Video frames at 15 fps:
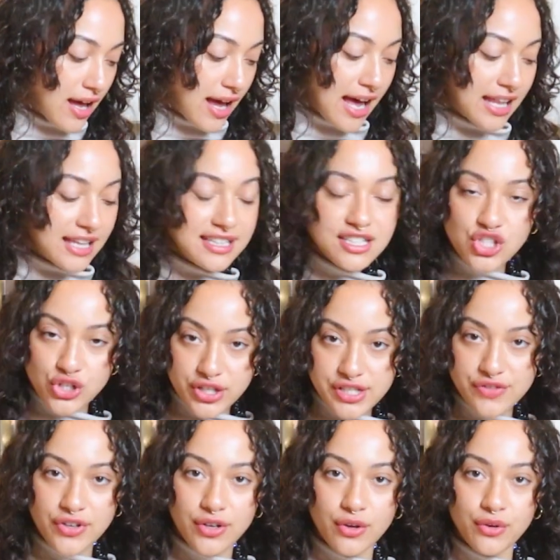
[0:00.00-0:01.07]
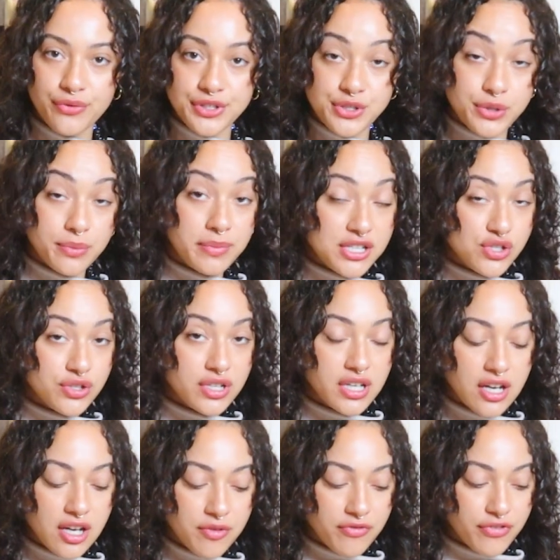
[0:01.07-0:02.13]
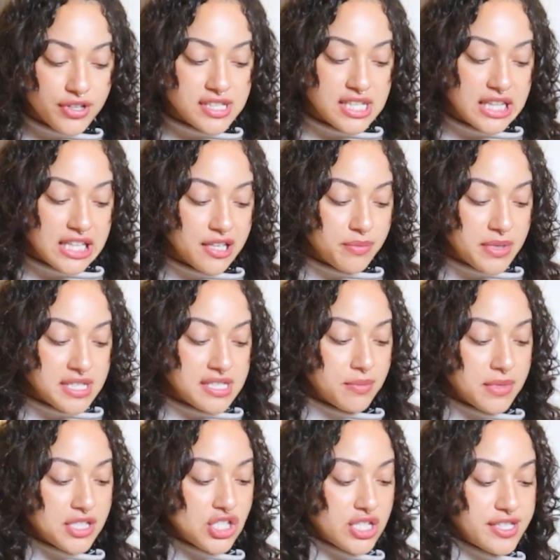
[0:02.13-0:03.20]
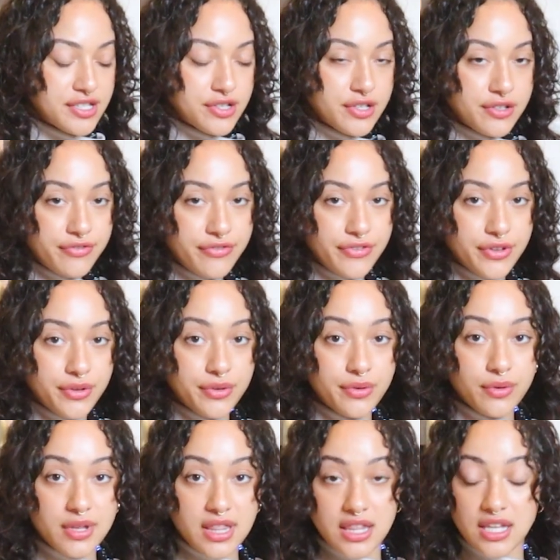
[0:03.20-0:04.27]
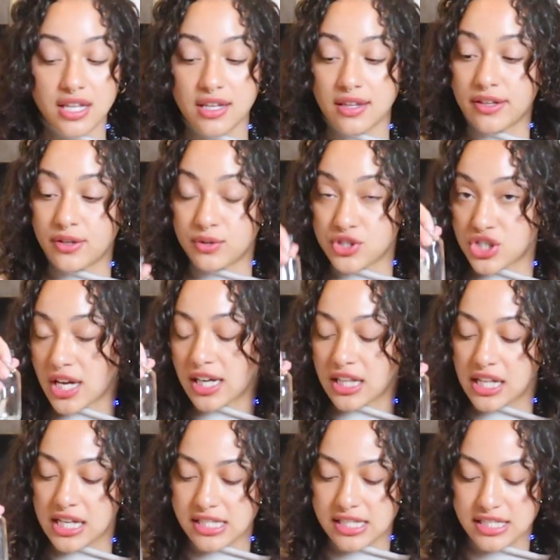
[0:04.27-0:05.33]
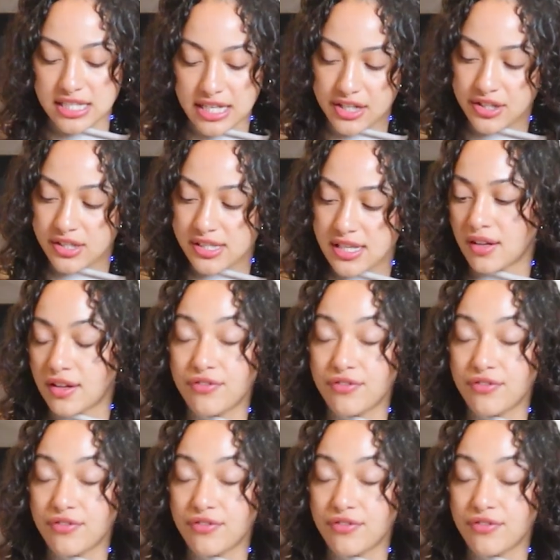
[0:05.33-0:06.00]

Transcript: I like to transfer it over into a measuring cup first. I think it makes it much easier to fill the little shot glass containers.